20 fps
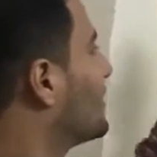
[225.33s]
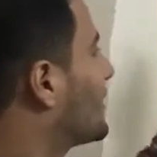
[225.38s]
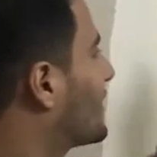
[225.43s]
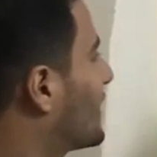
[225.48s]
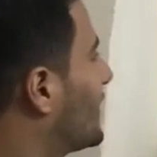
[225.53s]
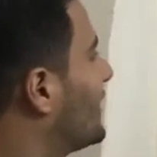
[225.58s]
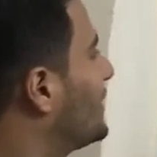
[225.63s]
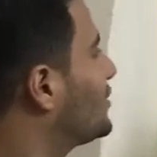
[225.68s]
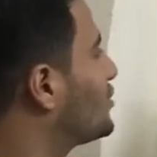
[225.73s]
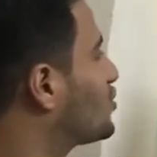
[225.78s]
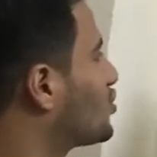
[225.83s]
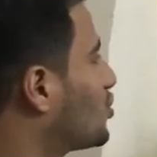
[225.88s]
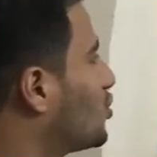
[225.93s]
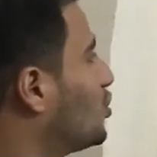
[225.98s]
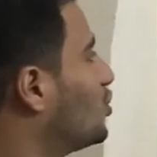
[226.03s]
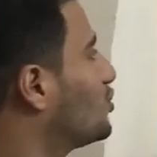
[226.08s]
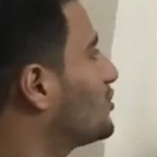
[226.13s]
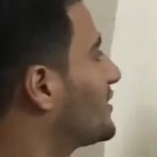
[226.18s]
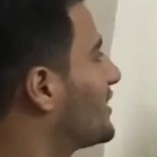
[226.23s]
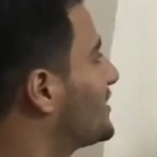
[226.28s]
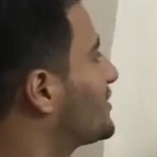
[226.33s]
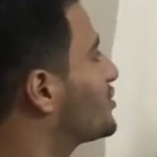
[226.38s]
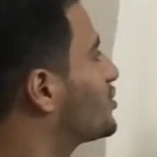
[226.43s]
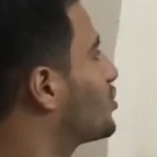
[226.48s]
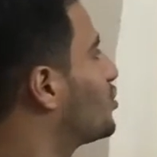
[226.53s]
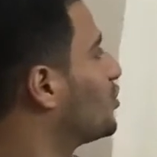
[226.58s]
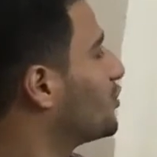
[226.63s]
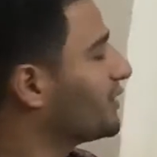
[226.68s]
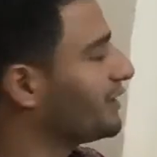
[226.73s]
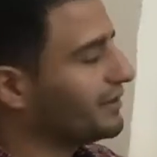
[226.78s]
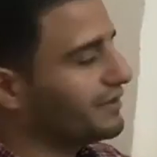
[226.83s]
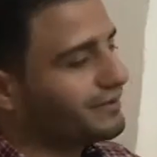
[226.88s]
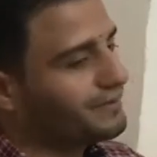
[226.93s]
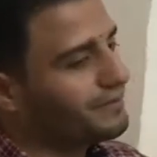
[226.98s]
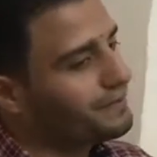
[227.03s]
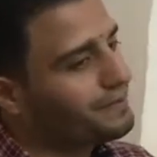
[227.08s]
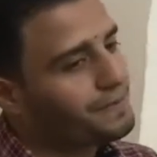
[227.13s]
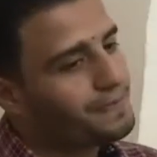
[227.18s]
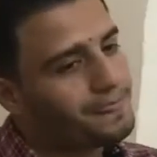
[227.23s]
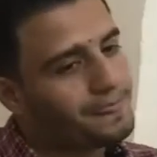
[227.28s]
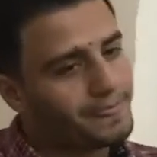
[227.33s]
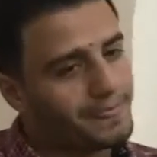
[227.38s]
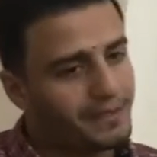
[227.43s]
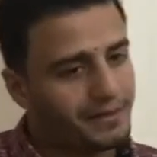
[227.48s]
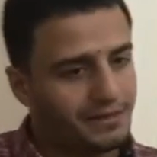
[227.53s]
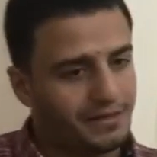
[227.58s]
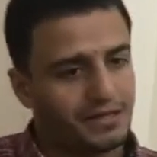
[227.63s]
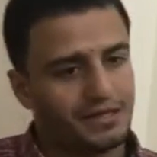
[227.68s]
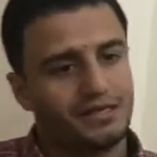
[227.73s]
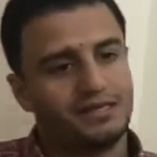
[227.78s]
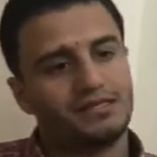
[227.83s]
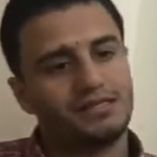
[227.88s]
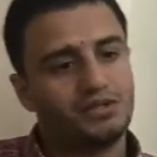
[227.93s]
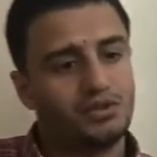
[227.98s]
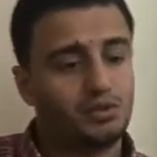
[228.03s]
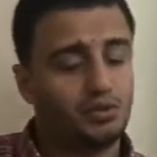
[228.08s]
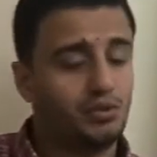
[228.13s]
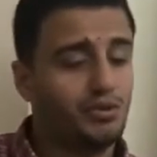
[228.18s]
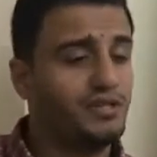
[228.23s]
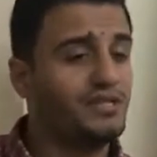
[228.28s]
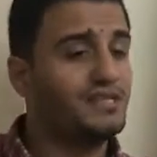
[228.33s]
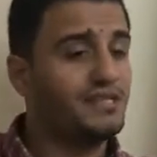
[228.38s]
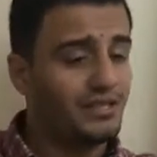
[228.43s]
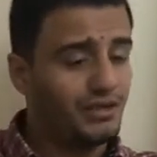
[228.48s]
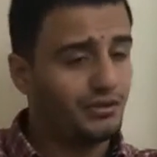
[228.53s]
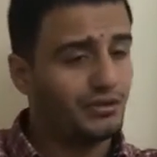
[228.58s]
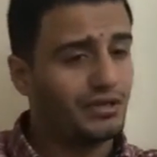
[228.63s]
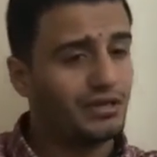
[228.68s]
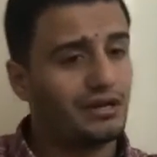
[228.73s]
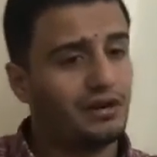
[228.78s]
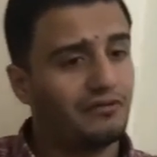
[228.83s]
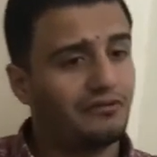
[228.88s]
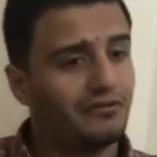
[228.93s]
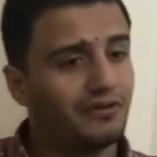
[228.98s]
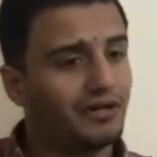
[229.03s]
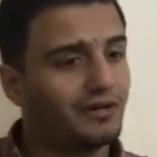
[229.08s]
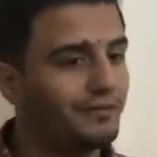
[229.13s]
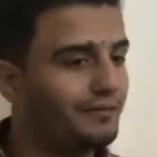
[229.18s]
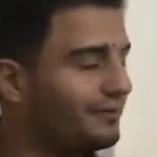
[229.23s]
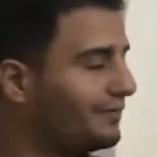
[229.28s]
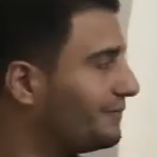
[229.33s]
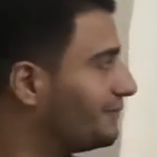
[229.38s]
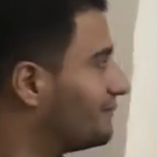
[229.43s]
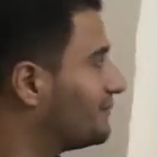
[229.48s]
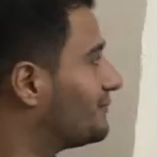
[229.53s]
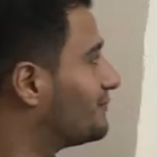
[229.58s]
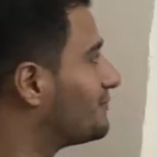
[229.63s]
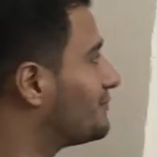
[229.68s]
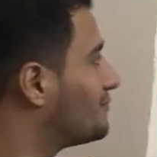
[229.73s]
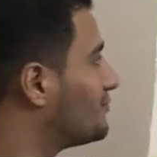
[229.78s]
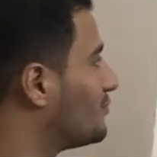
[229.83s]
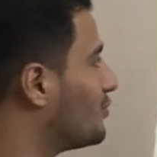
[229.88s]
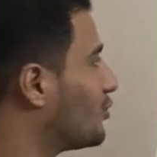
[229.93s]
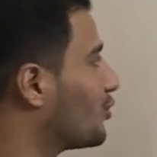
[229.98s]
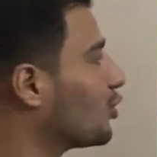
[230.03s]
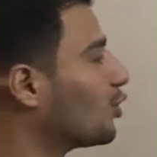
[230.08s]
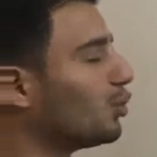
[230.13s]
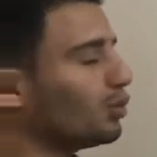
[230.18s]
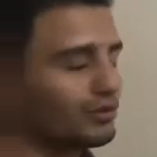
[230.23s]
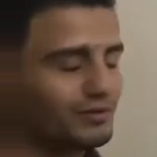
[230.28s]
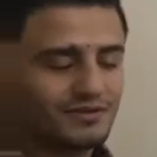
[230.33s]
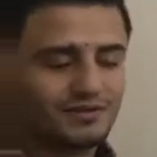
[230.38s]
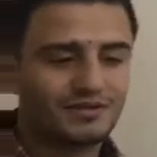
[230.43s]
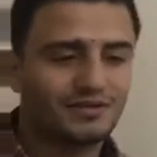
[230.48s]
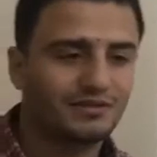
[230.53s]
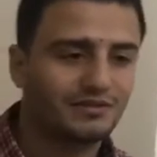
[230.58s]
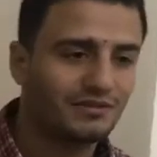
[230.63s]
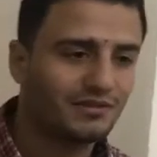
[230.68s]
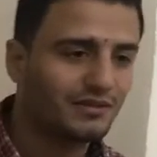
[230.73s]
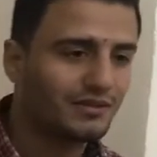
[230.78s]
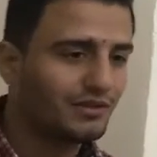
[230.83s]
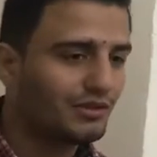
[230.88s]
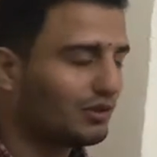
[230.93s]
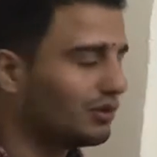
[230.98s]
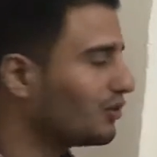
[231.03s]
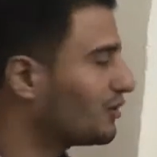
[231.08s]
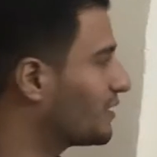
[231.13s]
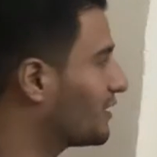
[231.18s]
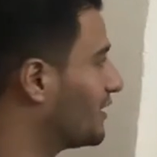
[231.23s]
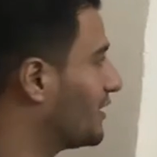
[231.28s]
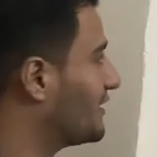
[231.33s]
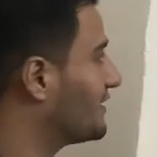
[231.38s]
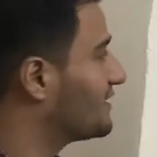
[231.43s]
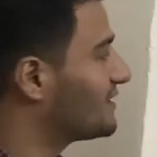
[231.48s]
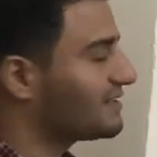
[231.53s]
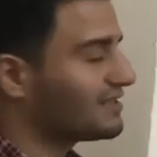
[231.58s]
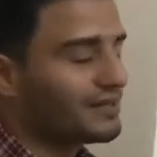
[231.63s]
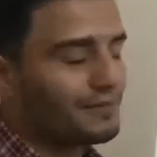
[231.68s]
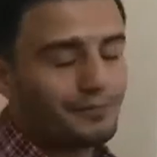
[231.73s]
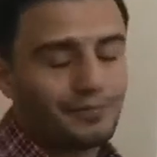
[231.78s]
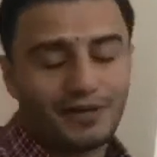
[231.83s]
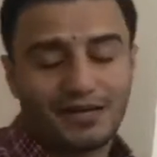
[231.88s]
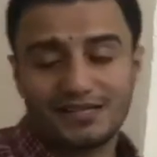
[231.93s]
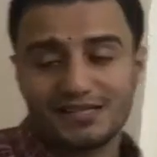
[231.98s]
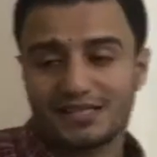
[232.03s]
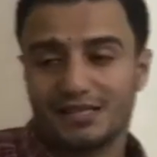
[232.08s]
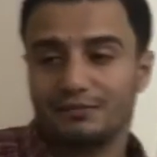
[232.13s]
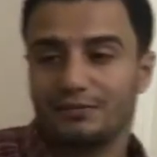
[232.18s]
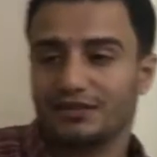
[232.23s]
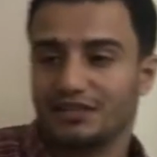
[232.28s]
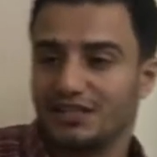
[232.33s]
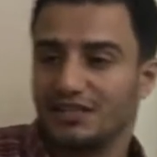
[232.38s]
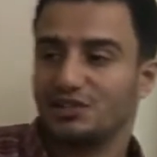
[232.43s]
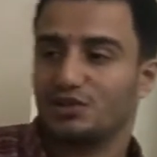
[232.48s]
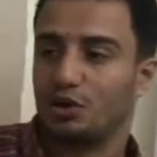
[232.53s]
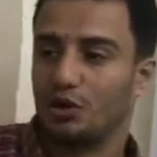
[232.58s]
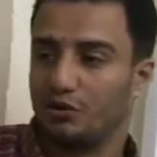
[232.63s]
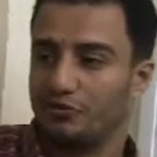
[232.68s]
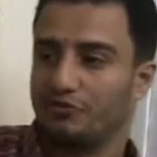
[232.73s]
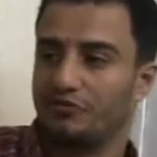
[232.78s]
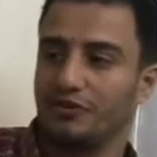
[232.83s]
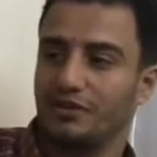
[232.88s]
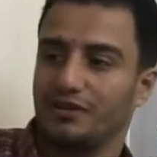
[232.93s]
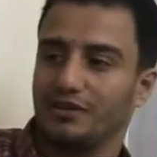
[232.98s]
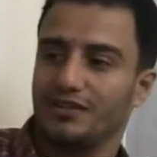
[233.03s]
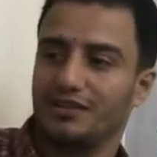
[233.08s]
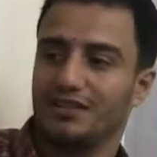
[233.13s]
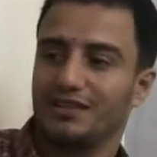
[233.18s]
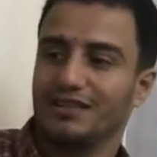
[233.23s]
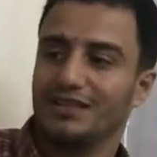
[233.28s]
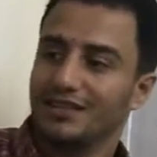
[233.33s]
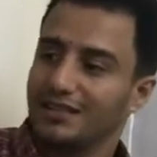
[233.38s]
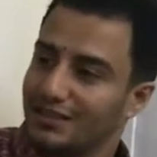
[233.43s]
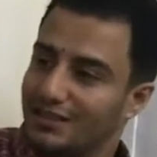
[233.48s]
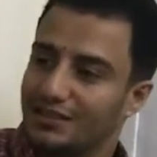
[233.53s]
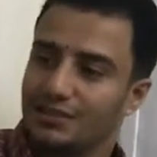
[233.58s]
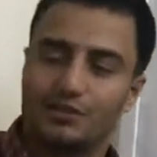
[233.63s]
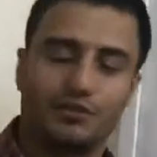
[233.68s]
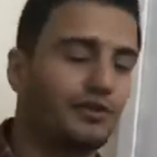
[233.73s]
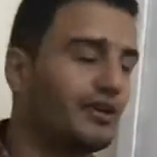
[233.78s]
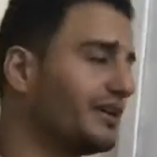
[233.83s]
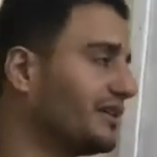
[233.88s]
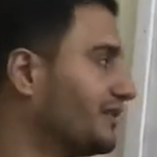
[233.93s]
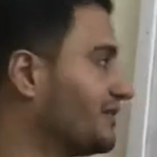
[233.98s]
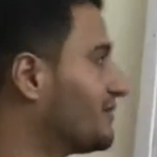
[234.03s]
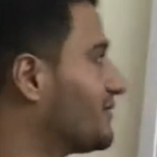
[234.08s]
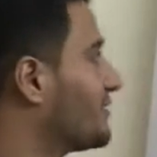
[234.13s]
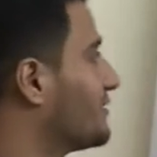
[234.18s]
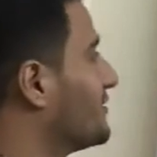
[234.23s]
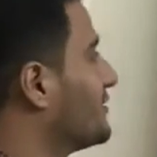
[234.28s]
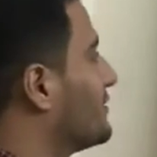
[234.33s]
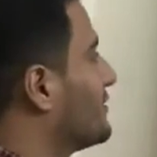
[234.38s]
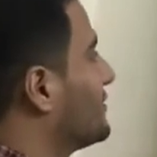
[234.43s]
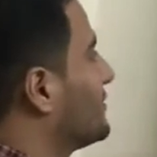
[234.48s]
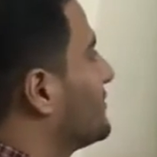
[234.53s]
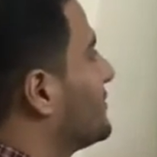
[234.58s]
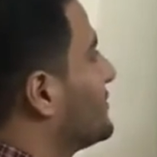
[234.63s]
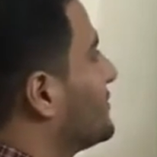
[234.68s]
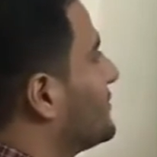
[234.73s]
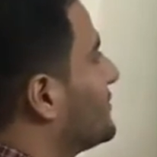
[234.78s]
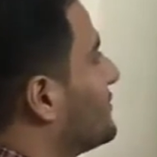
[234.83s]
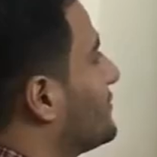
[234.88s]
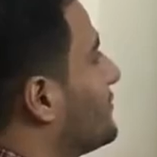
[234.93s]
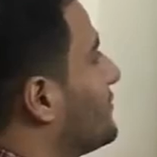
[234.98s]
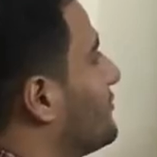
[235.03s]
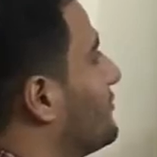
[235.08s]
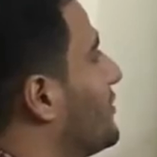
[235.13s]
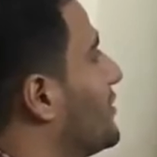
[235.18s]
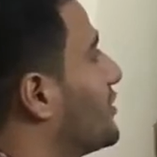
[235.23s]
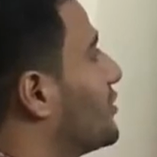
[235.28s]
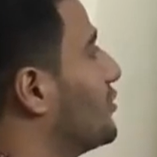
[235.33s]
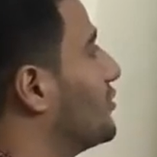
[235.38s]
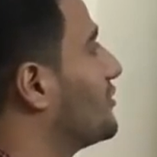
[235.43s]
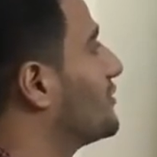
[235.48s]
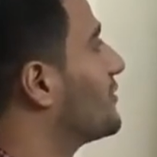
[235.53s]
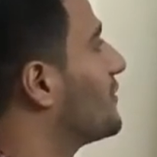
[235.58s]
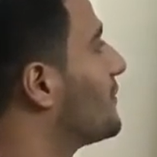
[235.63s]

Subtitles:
Kate wrote a story. Yes. What is the irregular verb? Wrote. Okay. This is the past simple tense of write. Very good.